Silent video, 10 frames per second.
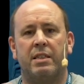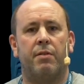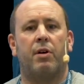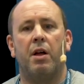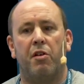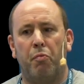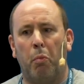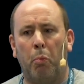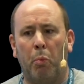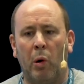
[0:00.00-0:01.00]
I've kind of
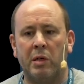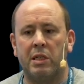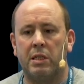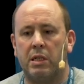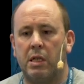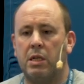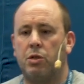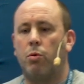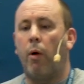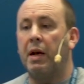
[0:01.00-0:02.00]
pointed to this
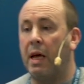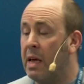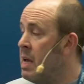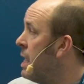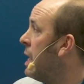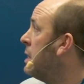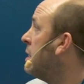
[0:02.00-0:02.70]
already. In the